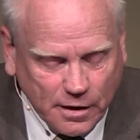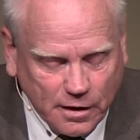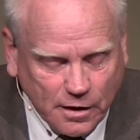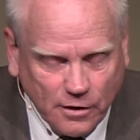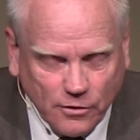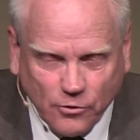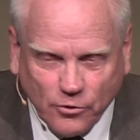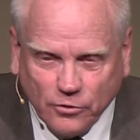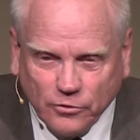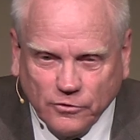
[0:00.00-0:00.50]
by
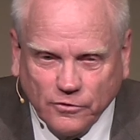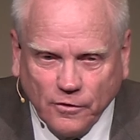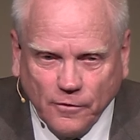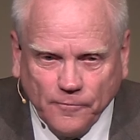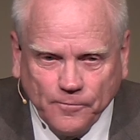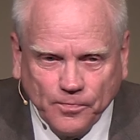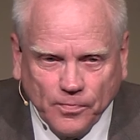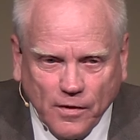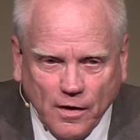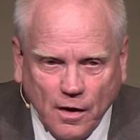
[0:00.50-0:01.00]
others.
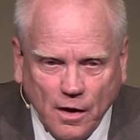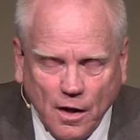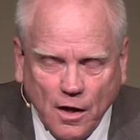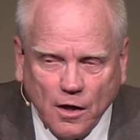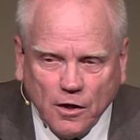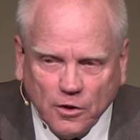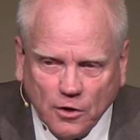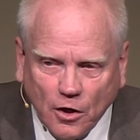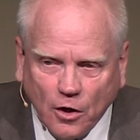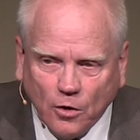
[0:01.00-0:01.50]

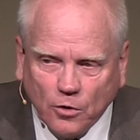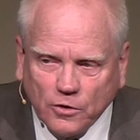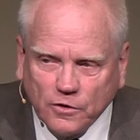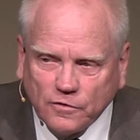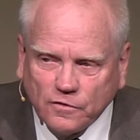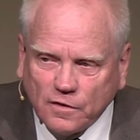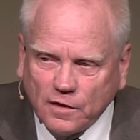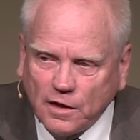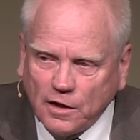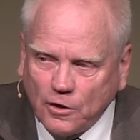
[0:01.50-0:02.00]

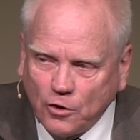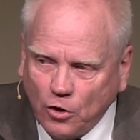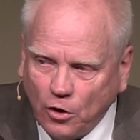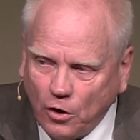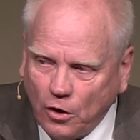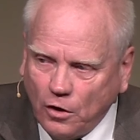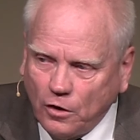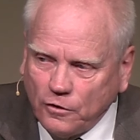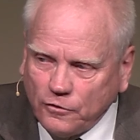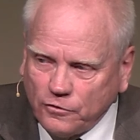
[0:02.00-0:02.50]
Notice that he
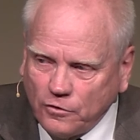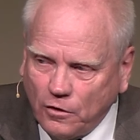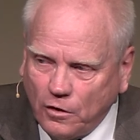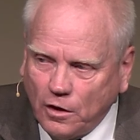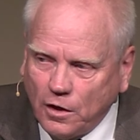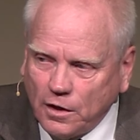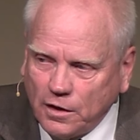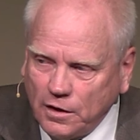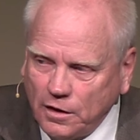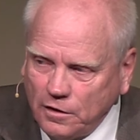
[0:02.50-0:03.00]
calls
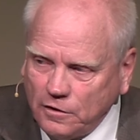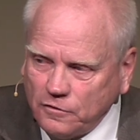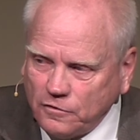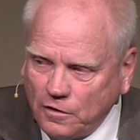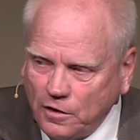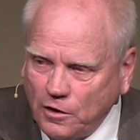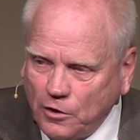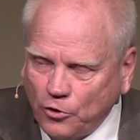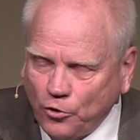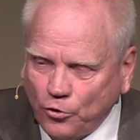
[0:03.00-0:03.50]
on
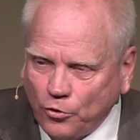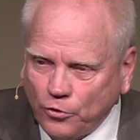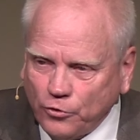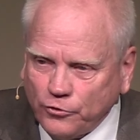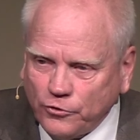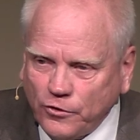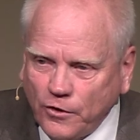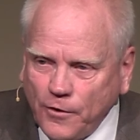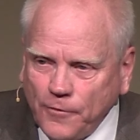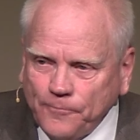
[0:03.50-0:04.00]
his
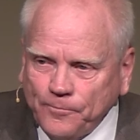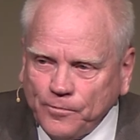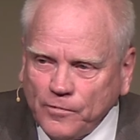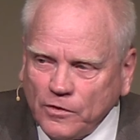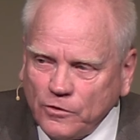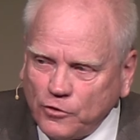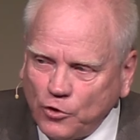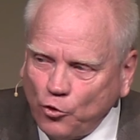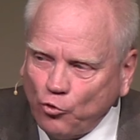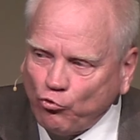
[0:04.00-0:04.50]
hearers
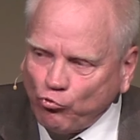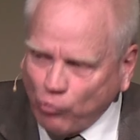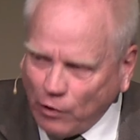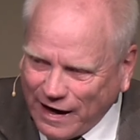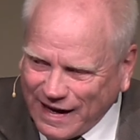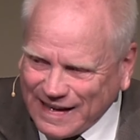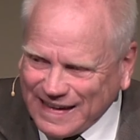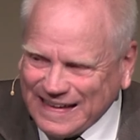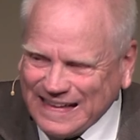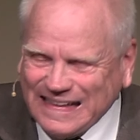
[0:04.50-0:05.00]
to
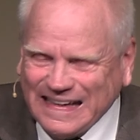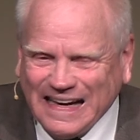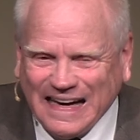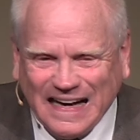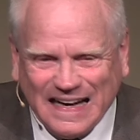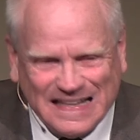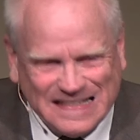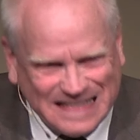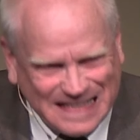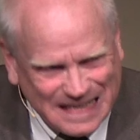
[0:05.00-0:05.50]

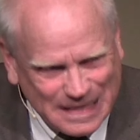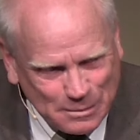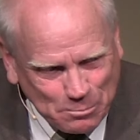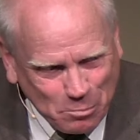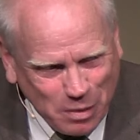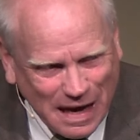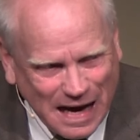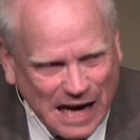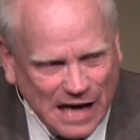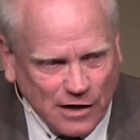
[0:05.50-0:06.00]
recognize
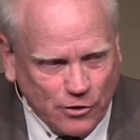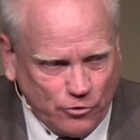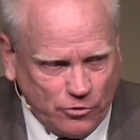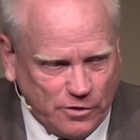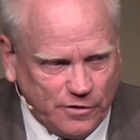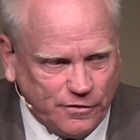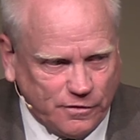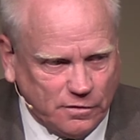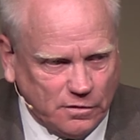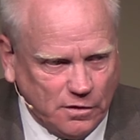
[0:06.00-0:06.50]

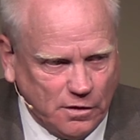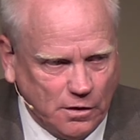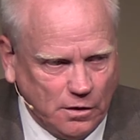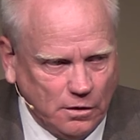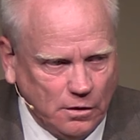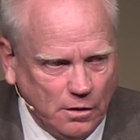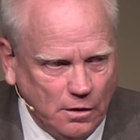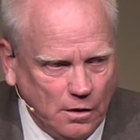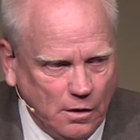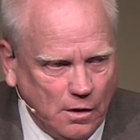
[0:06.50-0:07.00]

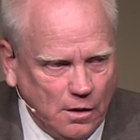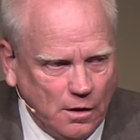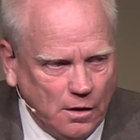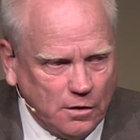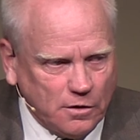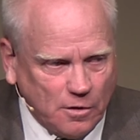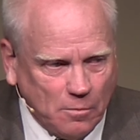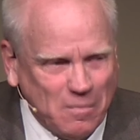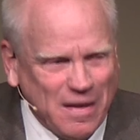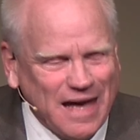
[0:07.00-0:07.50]
hypocrisy
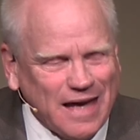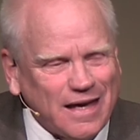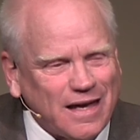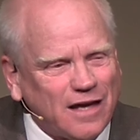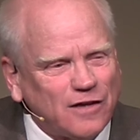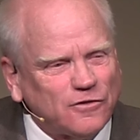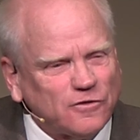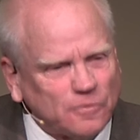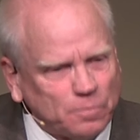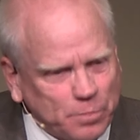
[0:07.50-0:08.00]
to make
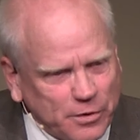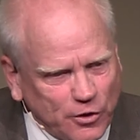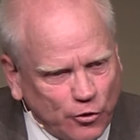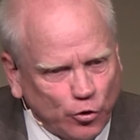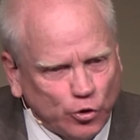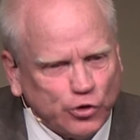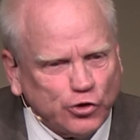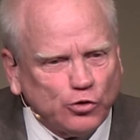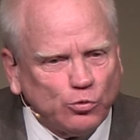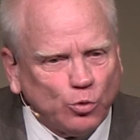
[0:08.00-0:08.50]
a
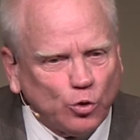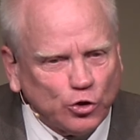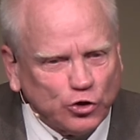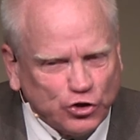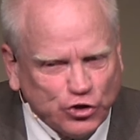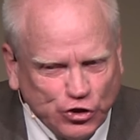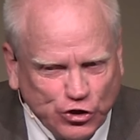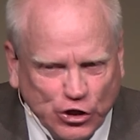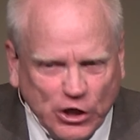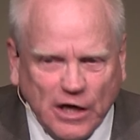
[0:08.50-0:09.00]
spiritual
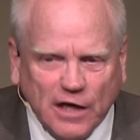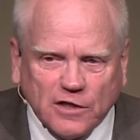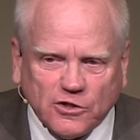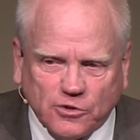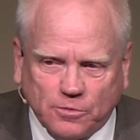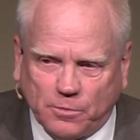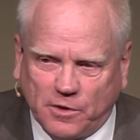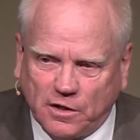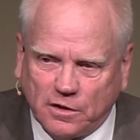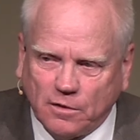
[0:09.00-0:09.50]

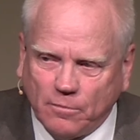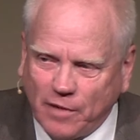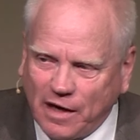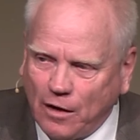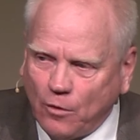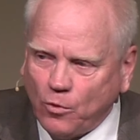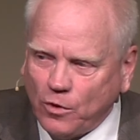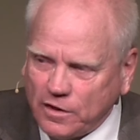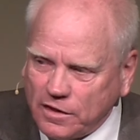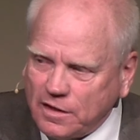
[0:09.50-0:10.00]
judgment
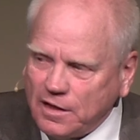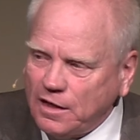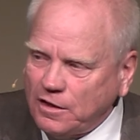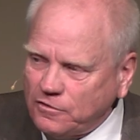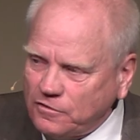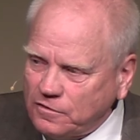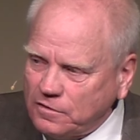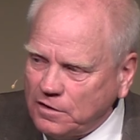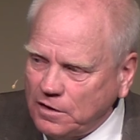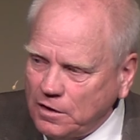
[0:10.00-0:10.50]
about what they
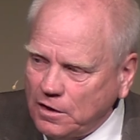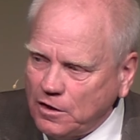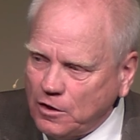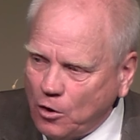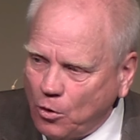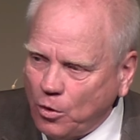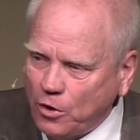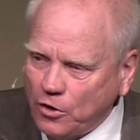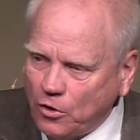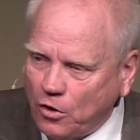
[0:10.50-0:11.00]
see
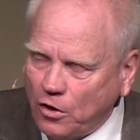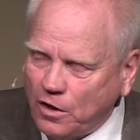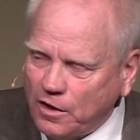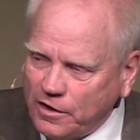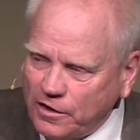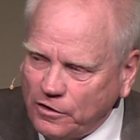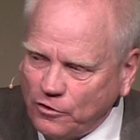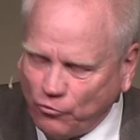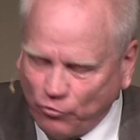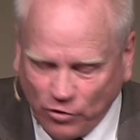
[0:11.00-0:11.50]
going
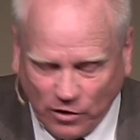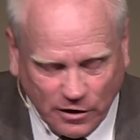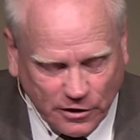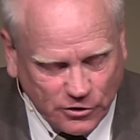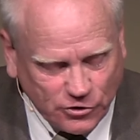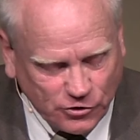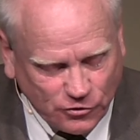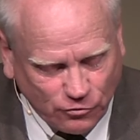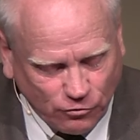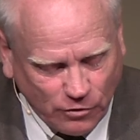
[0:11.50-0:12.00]
on in the
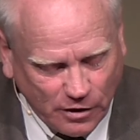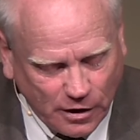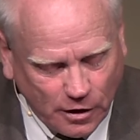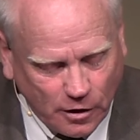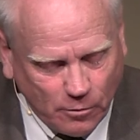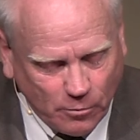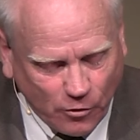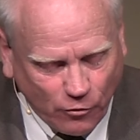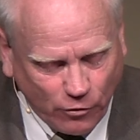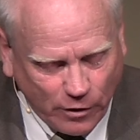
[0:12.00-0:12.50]
religious
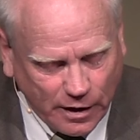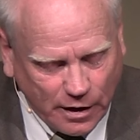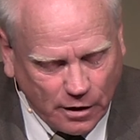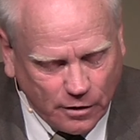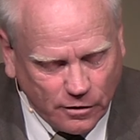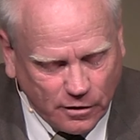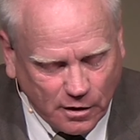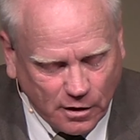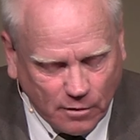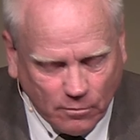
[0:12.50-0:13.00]
realm
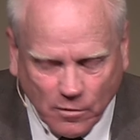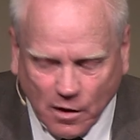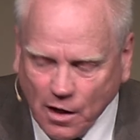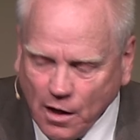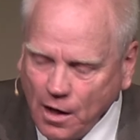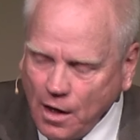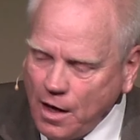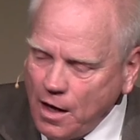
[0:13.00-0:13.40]
around them,